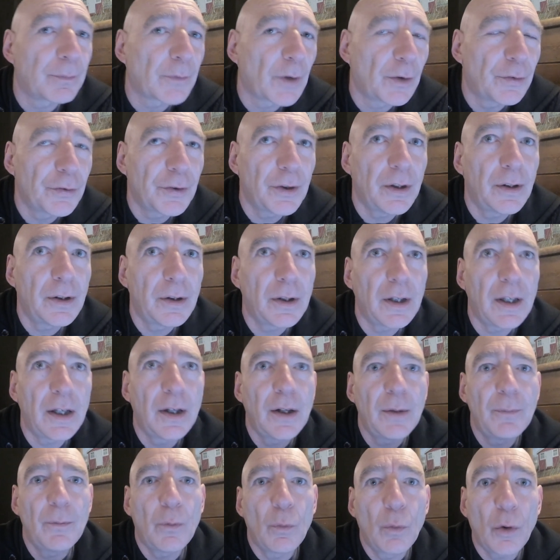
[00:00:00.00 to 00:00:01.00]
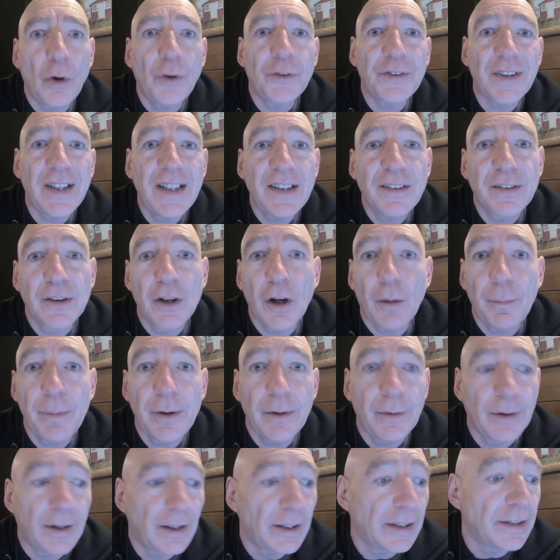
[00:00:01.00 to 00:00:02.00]
So, what is
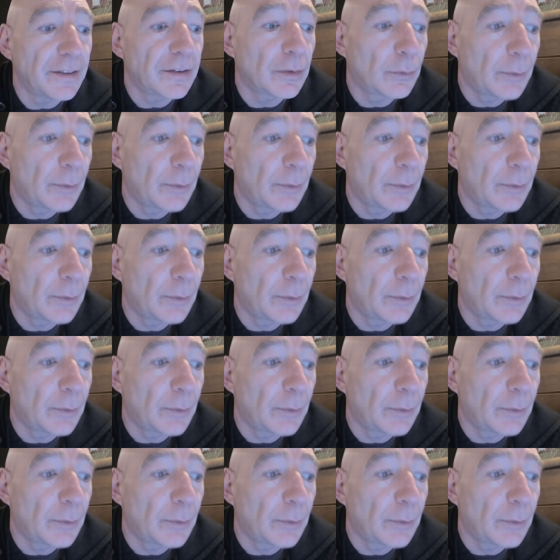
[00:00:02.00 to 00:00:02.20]
copyright?